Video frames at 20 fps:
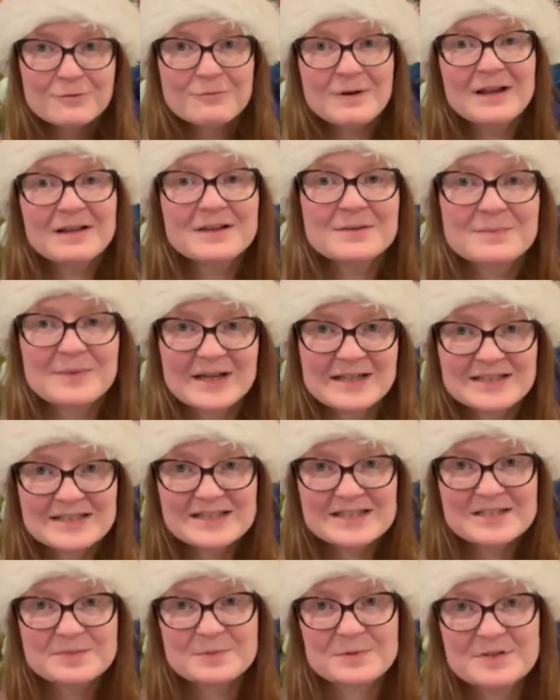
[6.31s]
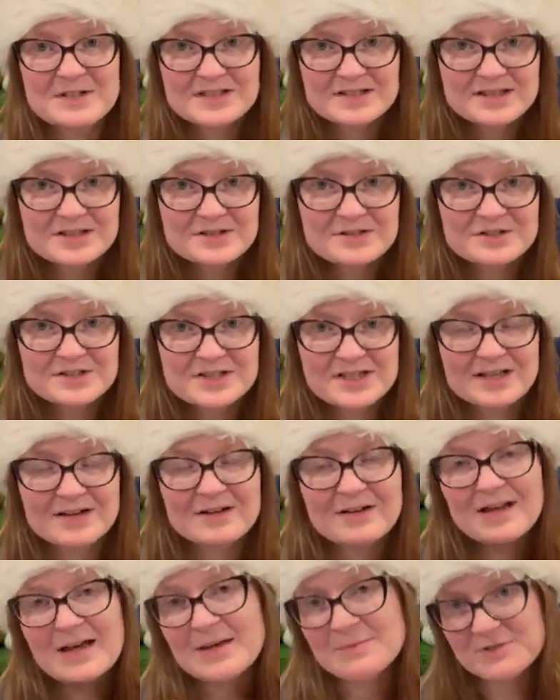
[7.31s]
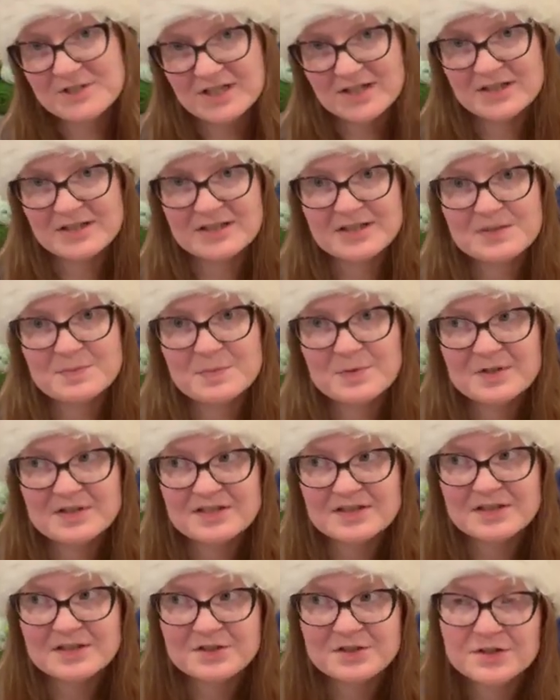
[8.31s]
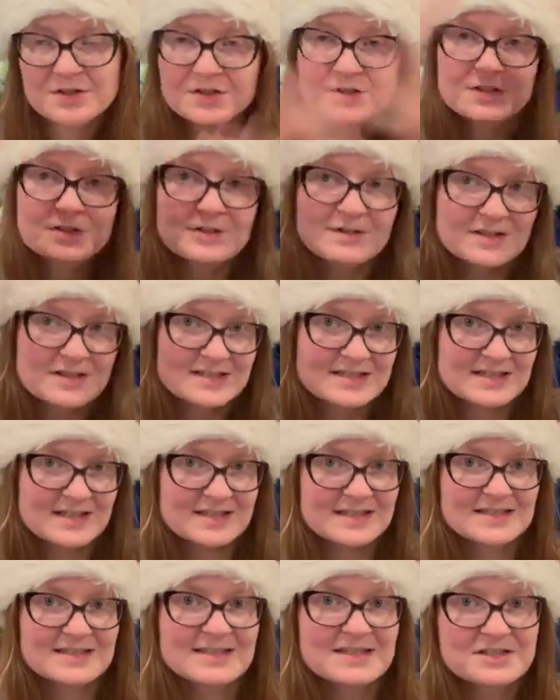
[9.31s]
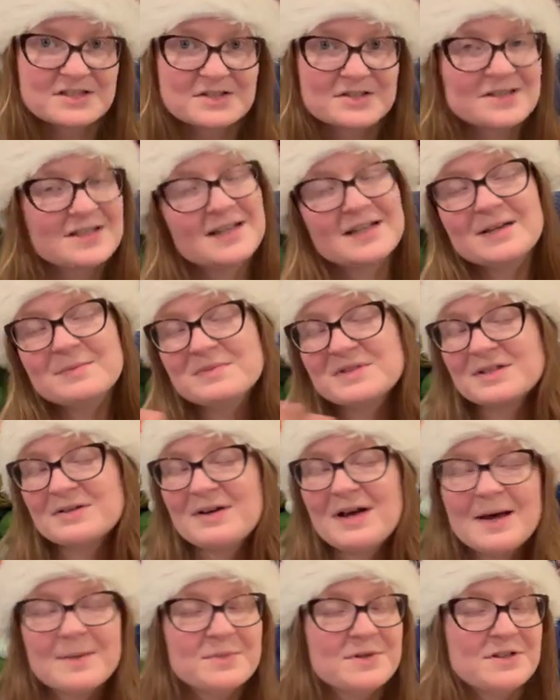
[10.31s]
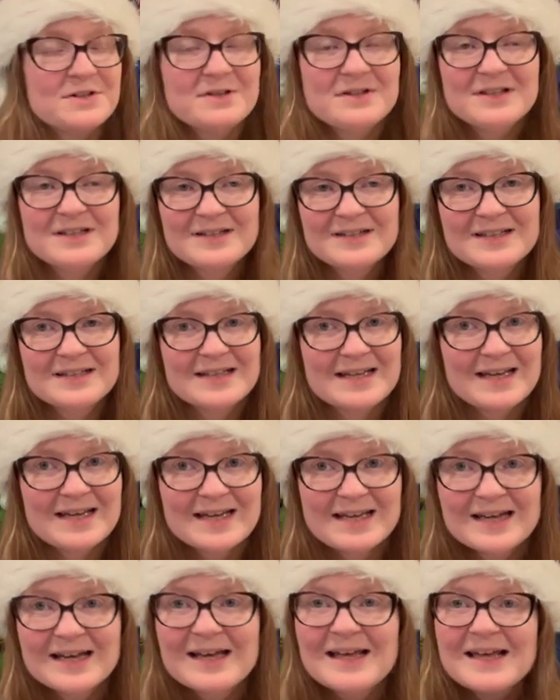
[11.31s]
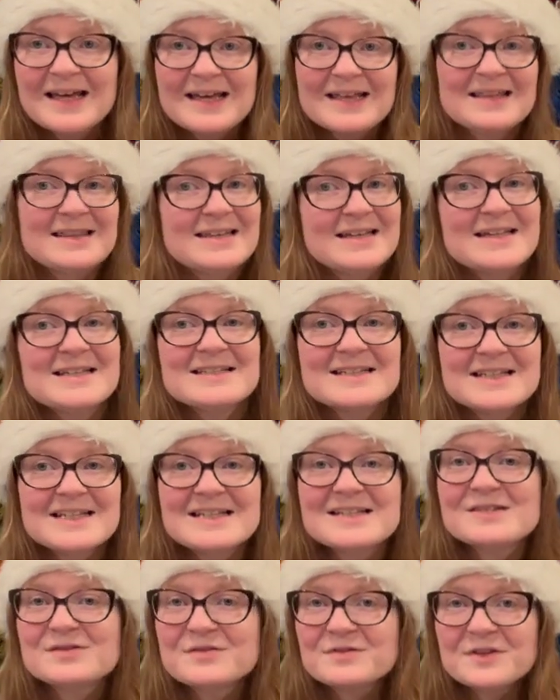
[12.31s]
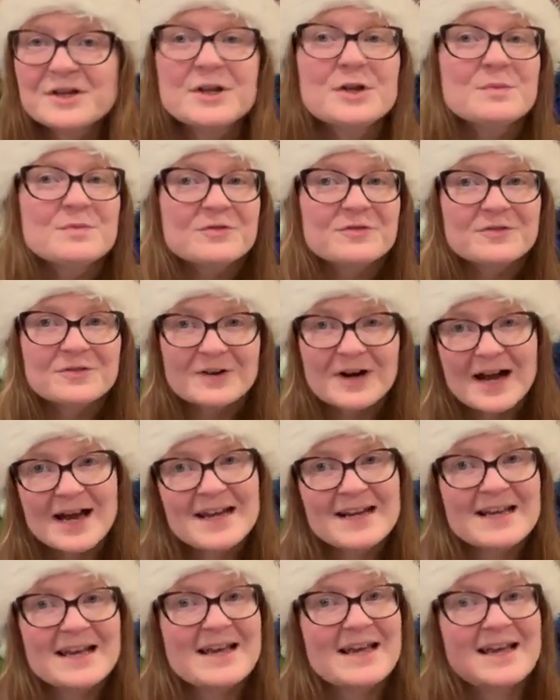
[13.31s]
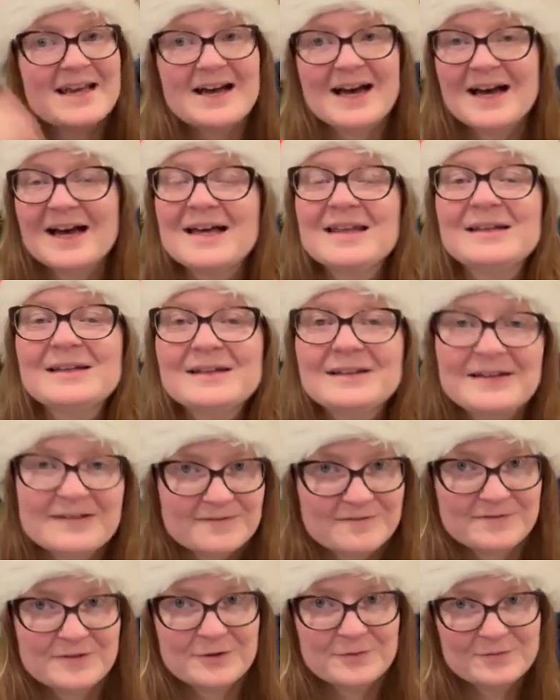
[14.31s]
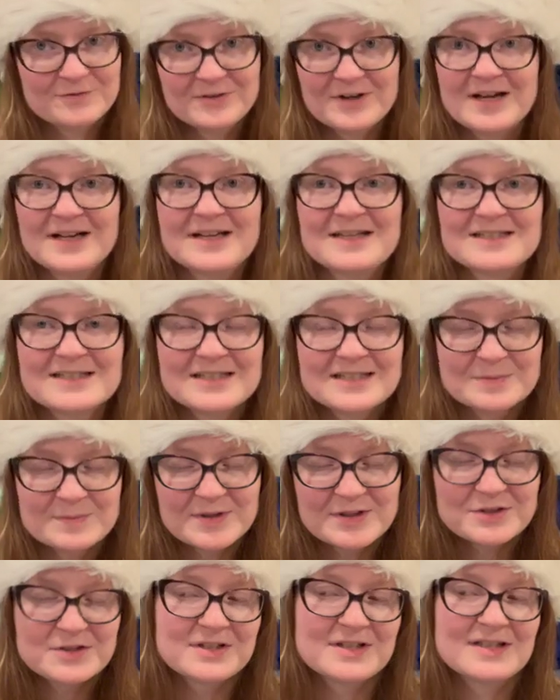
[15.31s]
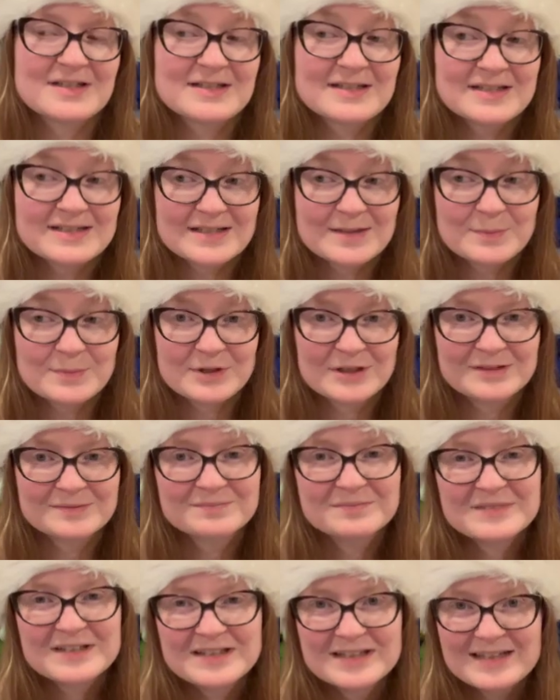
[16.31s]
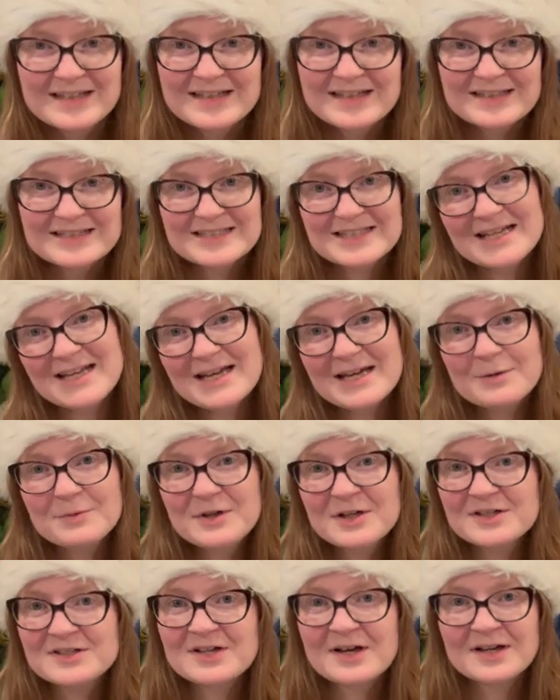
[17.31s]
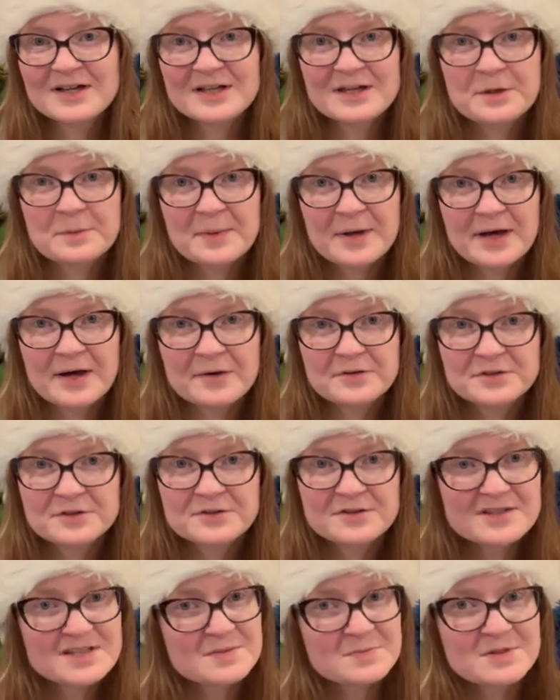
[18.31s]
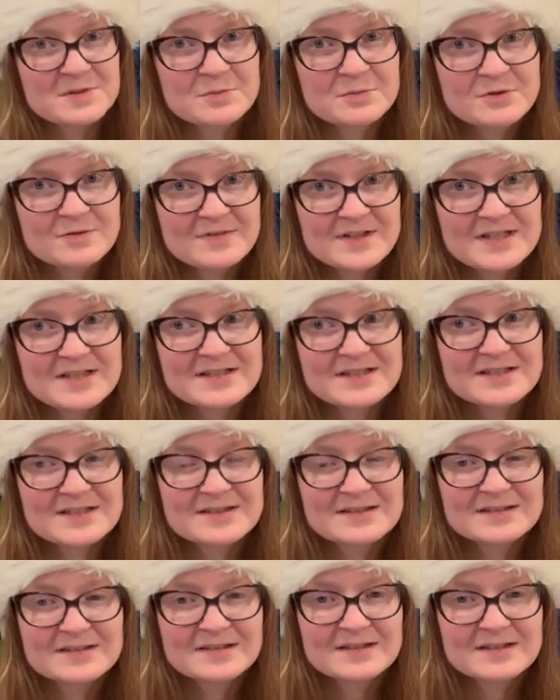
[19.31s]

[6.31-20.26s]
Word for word: Welcome back to the Spoonie Stitcher channel. I'm Shannon the Spoonie Stitcher. You're inside the Stitchery and I'm so happy you're here today. This is Film Friday. I love Film Fridays, especially in December. Today we are talking about Christmas movies